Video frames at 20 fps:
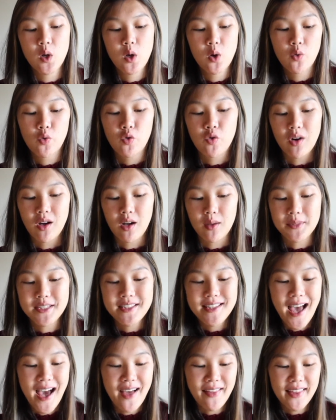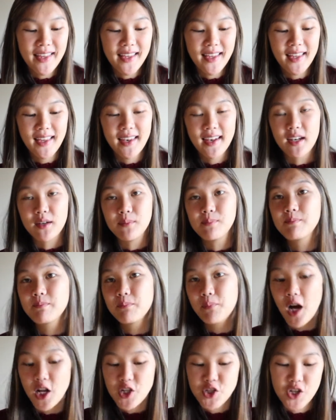from a salad and
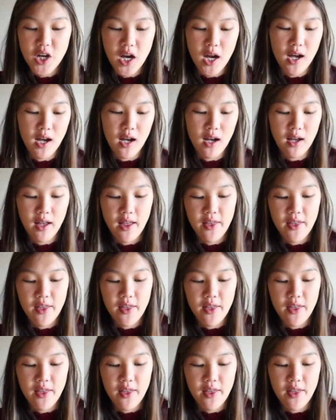matcha,